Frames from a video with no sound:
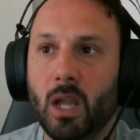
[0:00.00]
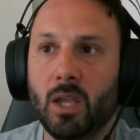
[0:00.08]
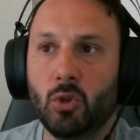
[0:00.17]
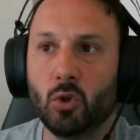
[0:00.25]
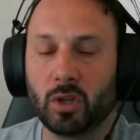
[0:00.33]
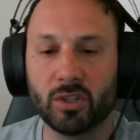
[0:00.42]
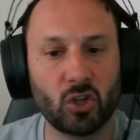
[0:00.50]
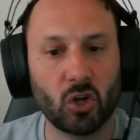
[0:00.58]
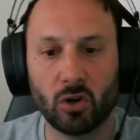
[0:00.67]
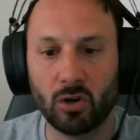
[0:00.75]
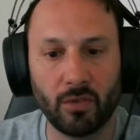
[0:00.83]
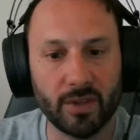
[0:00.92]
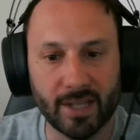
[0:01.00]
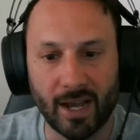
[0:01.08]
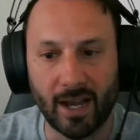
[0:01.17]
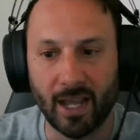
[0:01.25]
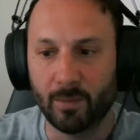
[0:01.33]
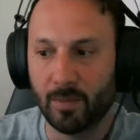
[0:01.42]
You can turn on the
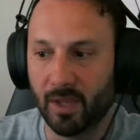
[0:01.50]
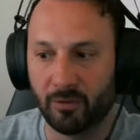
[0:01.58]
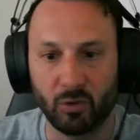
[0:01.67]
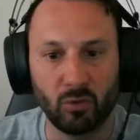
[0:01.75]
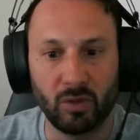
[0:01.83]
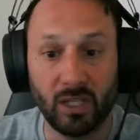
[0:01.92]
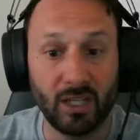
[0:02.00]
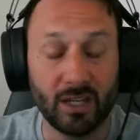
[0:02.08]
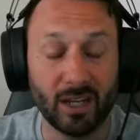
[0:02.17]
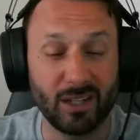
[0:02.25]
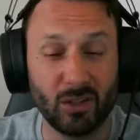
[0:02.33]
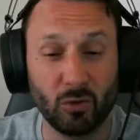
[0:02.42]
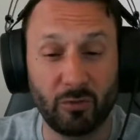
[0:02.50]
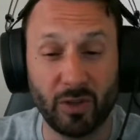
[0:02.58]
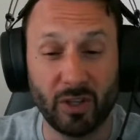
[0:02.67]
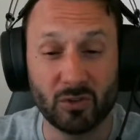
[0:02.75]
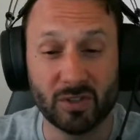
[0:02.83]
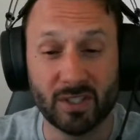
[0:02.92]
dime if you need a new
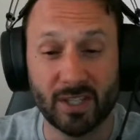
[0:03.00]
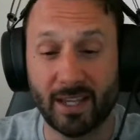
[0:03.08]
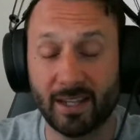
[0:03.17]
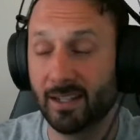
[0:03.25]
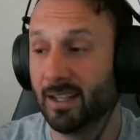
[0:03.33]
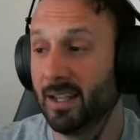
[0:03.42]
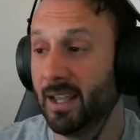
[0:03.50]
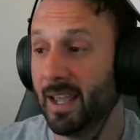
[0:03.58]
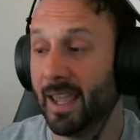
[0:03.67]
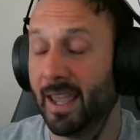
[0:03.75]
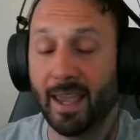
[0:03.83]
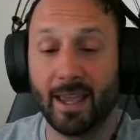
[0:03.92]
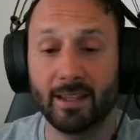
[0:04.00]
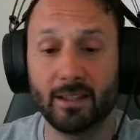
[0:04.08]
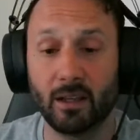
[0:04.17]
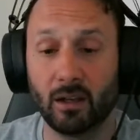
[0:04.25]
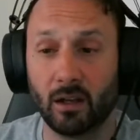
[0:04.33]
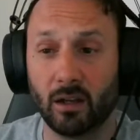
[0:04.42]
feature set, and
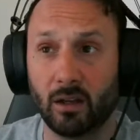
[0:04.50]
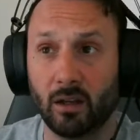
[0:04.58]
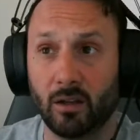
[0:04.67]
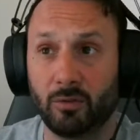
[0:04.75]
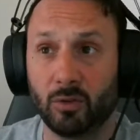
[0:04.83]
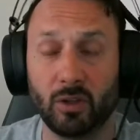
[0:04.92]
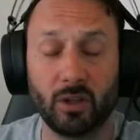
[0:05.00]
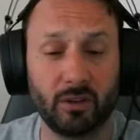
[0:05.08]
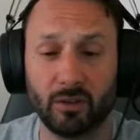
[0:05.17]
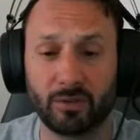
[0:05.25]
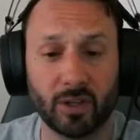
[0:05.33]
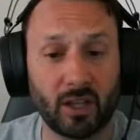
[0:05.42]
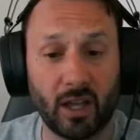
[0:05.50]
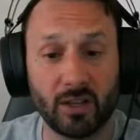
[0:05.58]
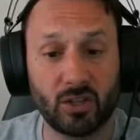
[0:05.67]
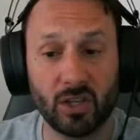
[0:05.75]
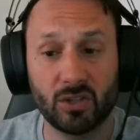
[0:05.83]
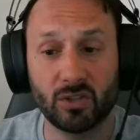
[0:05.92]
if the client
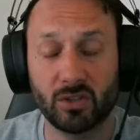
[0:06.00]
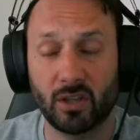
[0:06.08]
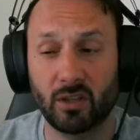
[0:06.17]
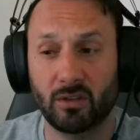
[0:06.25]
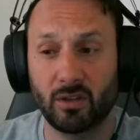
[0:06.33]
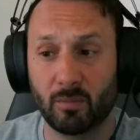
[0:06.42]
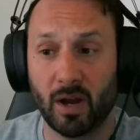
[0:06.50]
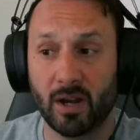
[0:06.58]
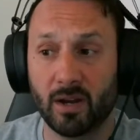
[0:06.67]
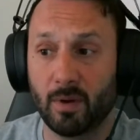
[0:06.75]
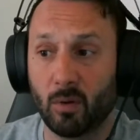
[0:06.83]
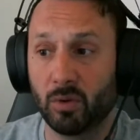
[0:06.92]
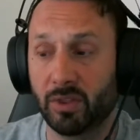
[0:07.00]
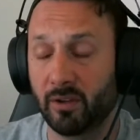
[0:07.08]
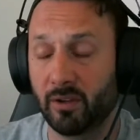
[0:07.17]
changes their mind about what they're